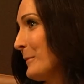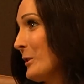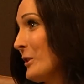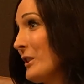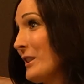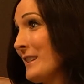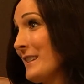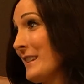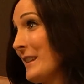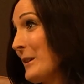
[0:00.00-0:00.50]

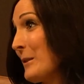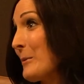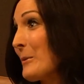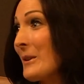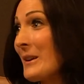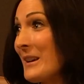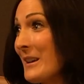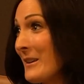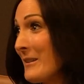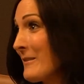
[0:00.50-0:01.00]
Just that
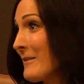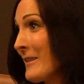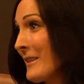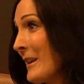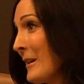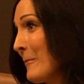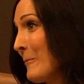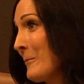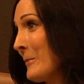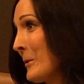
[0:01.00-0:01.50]
we're here for
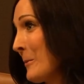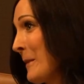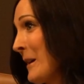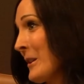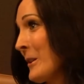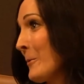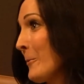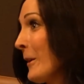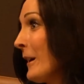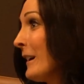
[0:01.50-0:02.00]
them no
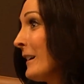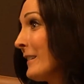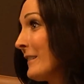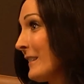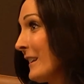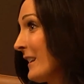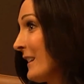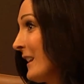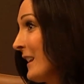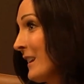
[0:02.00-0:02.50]
matter what.
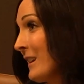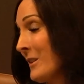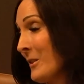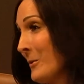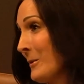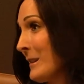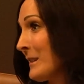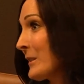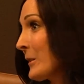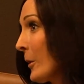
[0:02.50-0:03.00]
Like, they can
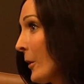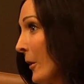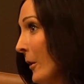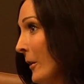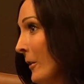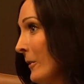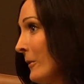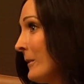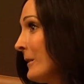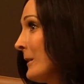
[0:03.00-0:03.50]
always
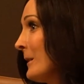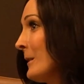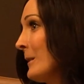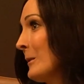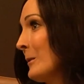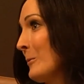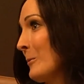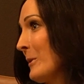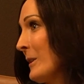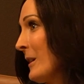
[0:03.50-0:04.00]
call.
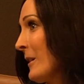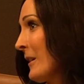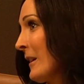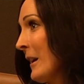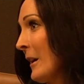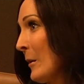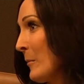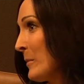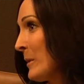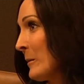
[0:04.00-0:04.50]
We're here to
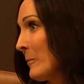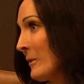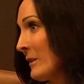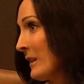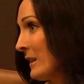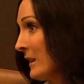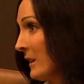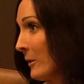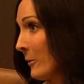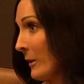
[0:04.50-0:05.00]
help them
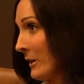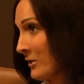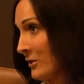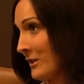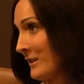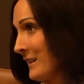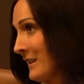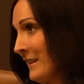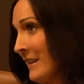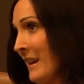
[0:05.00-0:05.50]
with any
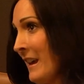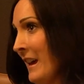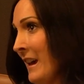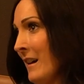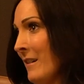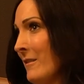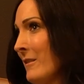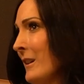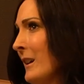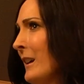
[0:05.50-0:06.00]
questions that they
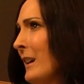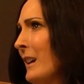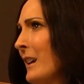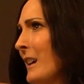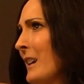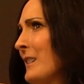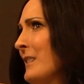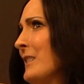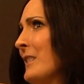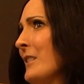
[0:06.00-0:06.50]
have,
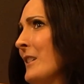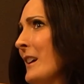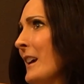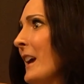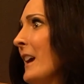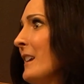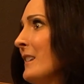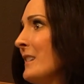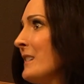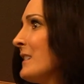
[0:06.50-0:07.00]
and to not
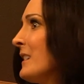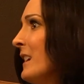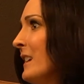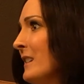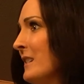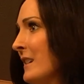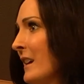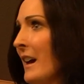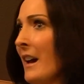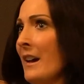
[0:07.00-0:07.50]

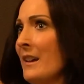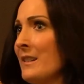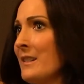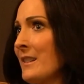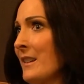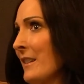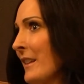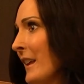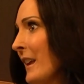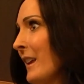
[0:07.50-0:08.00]
hesitate to
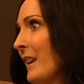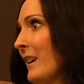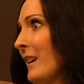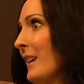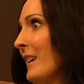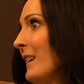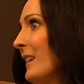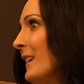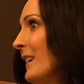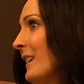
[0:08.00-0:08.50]
ask. Like,
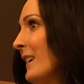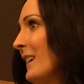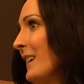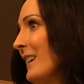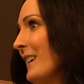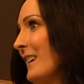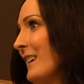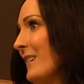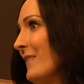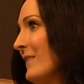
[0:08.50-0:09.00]

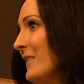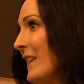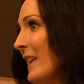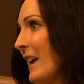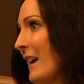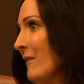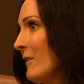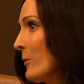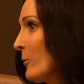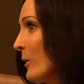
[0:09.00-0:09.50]
if they
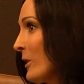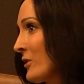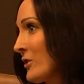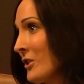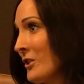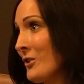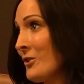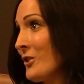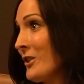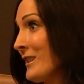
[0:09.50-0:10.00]
have a
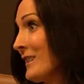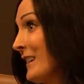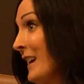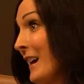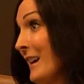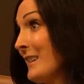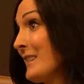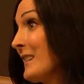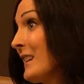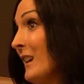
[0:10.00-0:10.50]
question, just
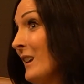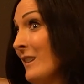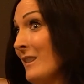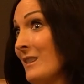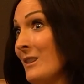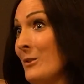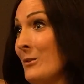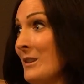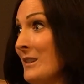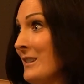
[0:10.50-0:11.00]
ask it.
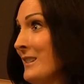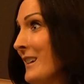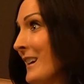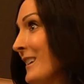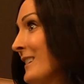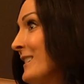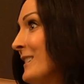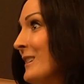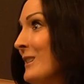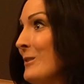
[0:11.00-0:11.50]
You can
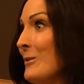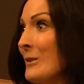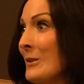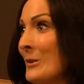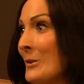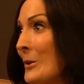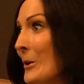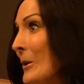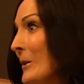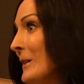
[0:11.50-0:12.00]
text it, you
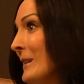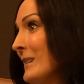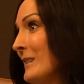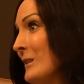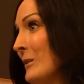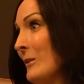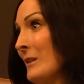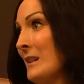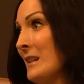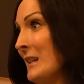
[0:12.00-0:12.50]
can call
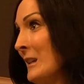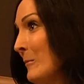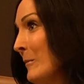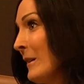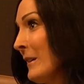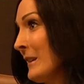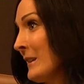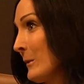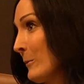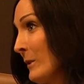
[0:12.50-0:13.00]
us, you can
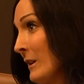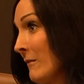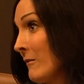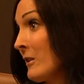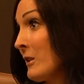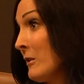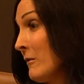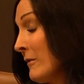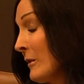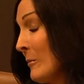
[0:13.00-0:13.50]
email us,
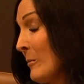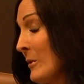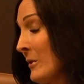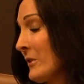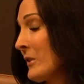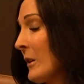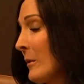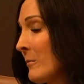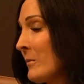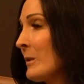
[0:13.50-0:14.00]
whatever you feel
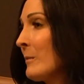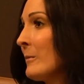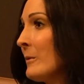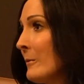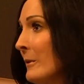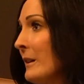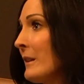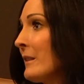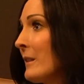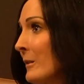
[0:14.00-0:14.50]
most comfortable
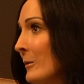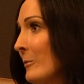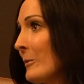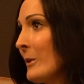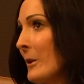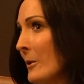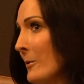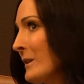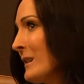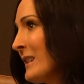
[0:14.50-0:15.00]
with.
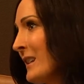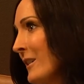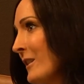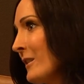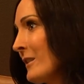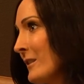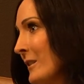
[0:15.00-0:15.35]
We're always here.